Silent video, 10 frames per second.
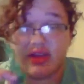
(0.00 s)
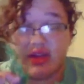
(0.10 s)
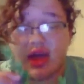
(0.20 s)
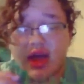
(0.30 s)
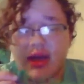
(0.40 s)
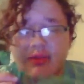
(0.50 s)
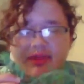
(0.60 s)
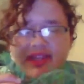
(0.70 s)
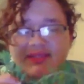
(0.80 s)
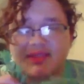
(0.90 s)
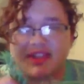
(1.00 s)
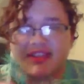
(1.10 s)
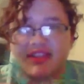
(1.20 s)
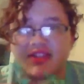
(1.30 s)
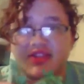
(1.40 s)

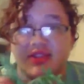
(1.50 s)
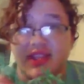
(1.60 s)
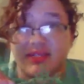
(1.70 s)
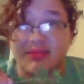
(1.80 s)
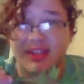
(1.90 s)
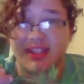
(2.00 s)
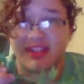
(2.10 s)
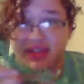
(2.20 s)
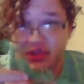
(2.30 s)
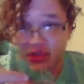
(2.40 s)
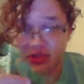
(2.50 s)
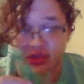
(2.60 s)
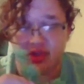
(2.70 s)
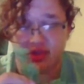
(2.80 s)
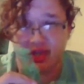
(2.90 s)
lesbideza, so Lesbideza
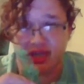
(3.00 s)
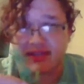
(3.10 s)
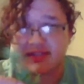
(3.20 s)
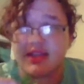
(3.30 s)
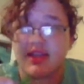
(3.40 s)
cuneate.